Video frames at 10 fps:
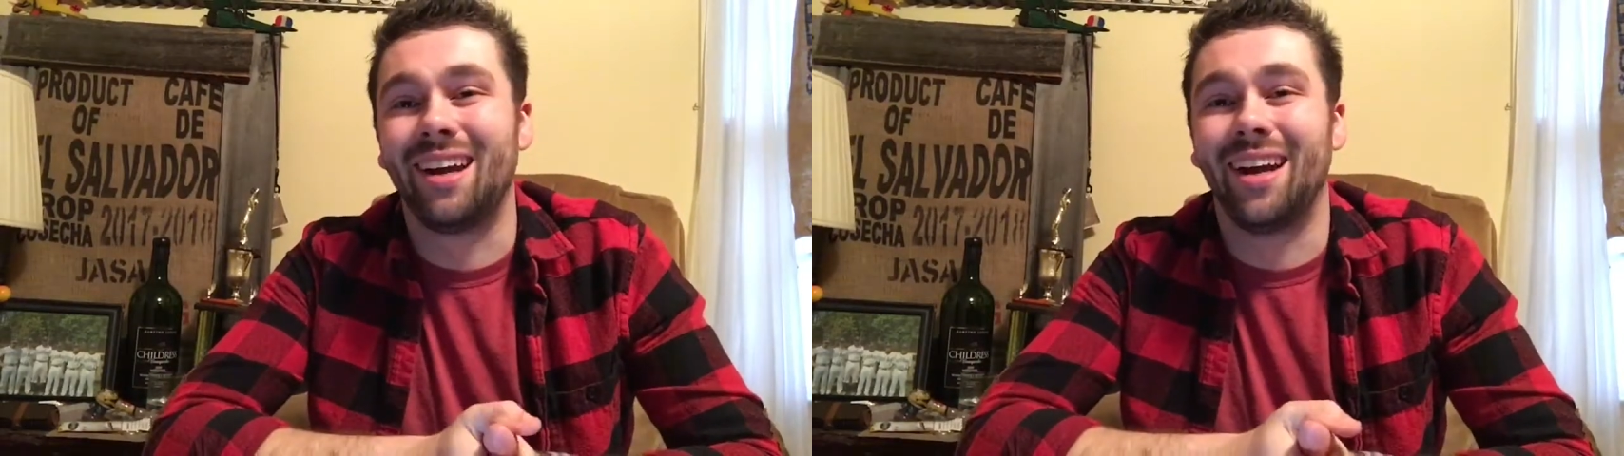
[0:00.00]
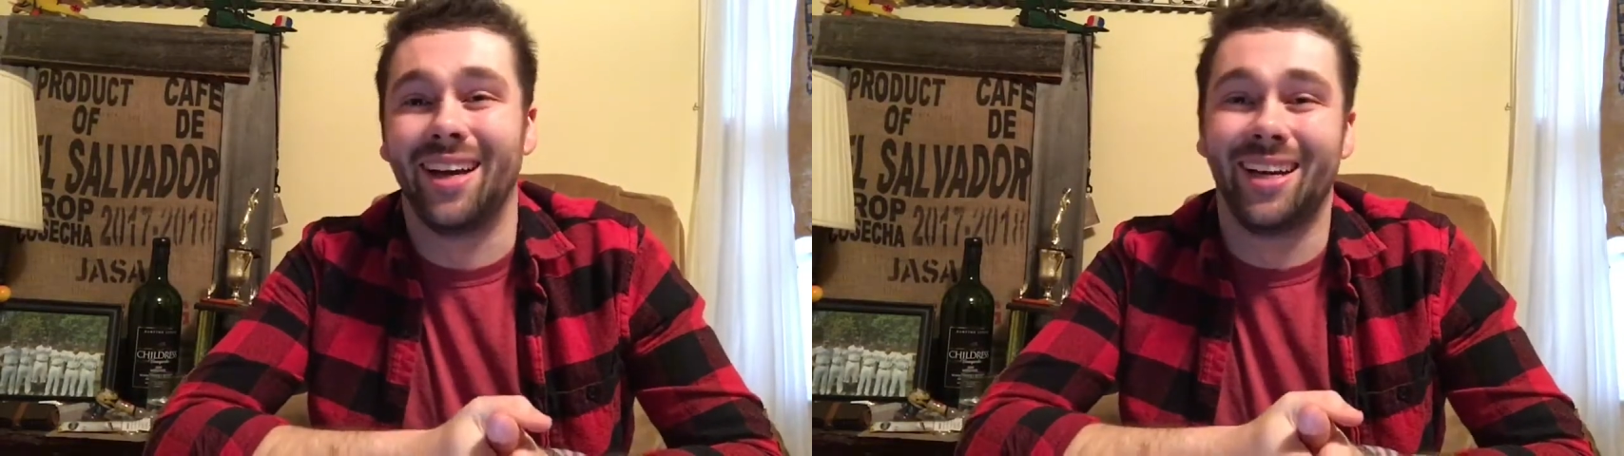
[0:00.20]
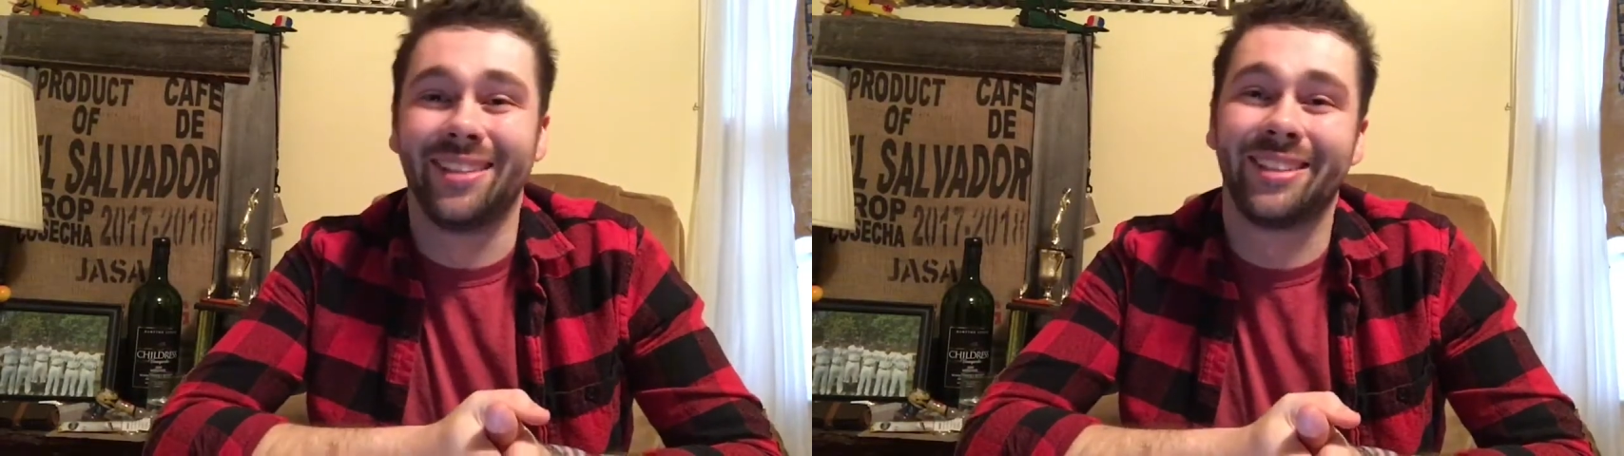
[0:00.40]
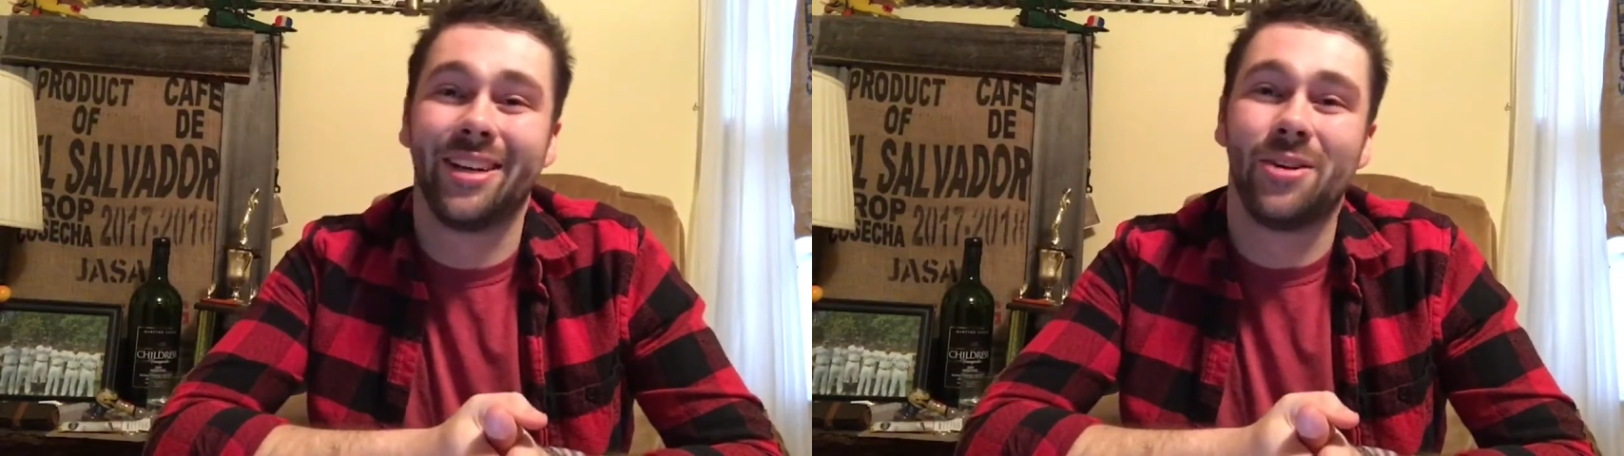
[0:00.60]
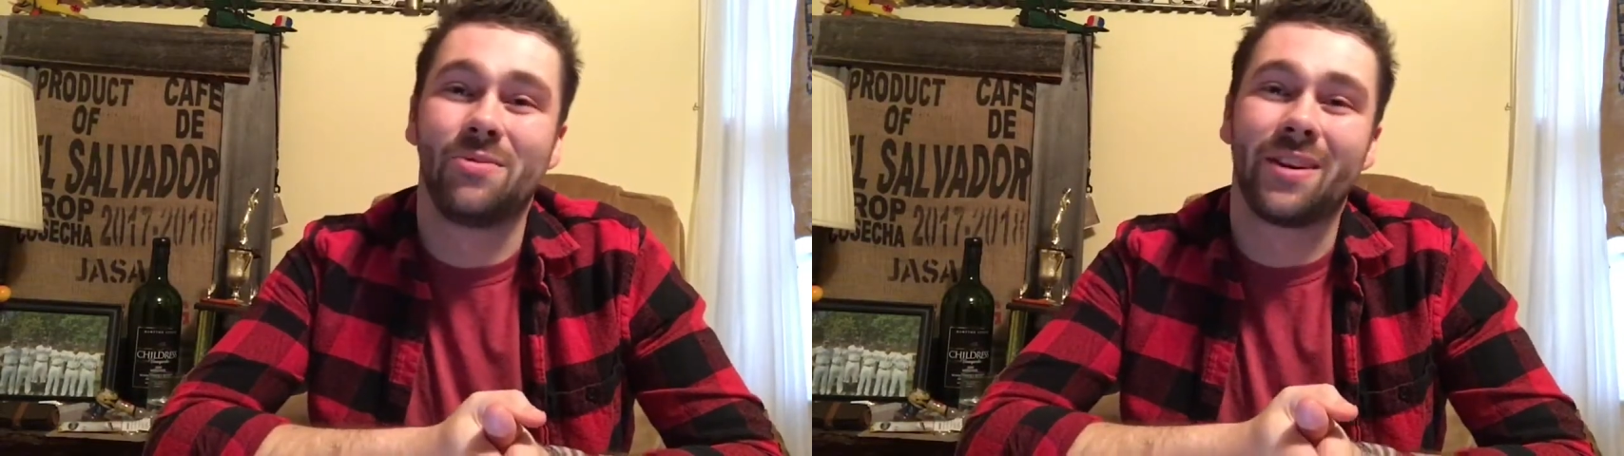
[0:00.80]
Uh,
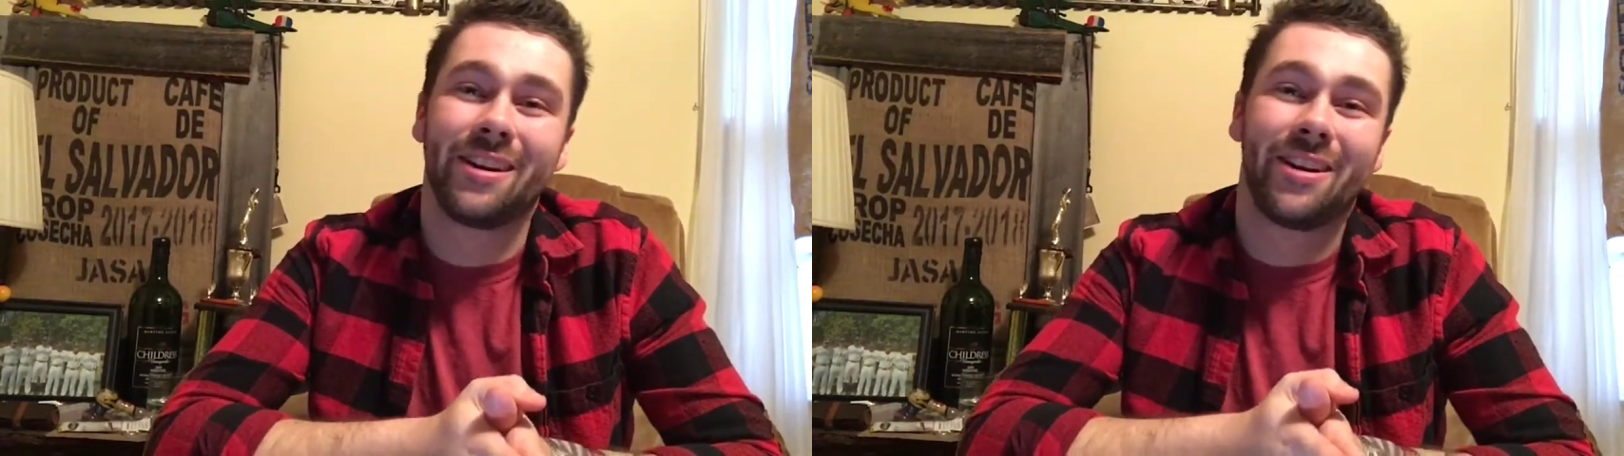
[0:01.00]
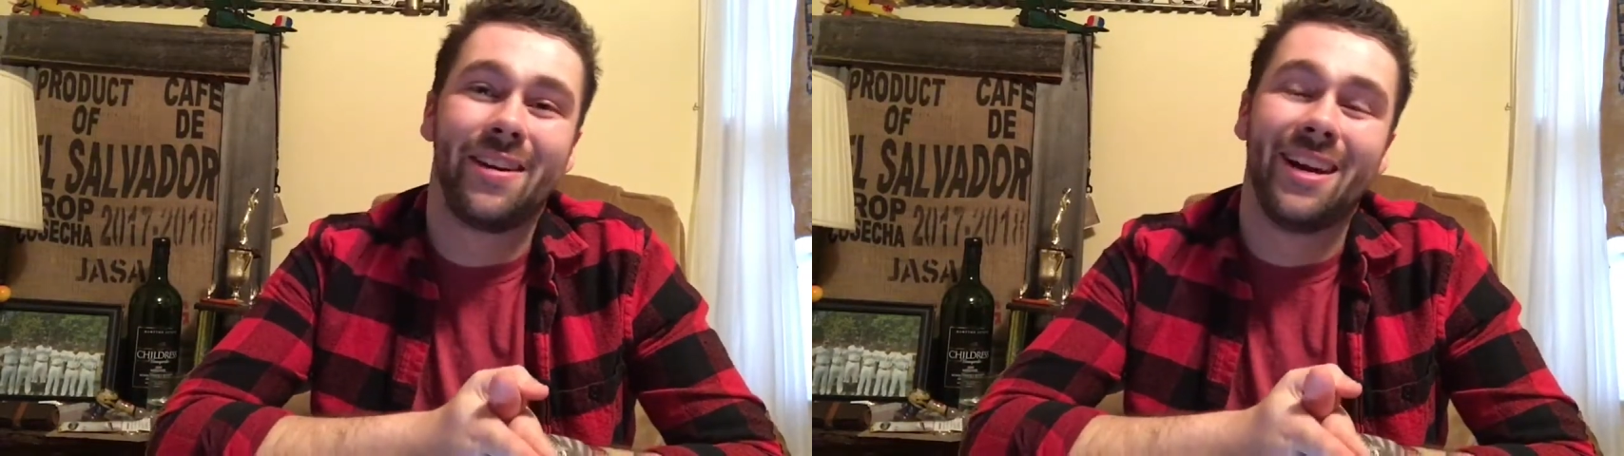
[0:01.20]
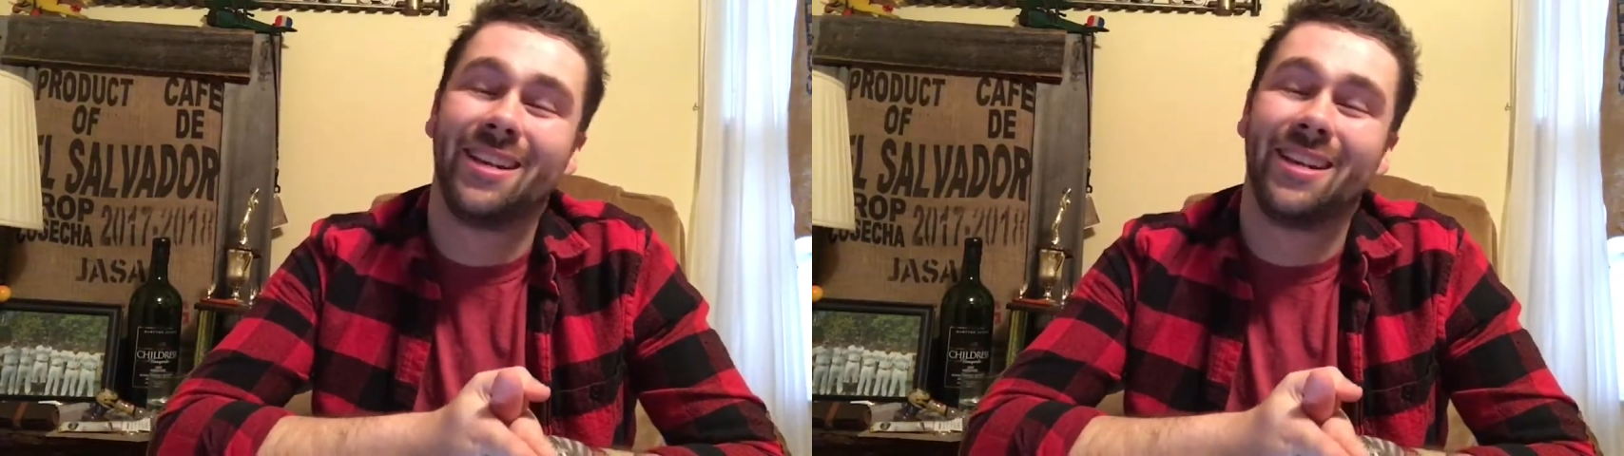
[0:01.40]
so we're going to go ahead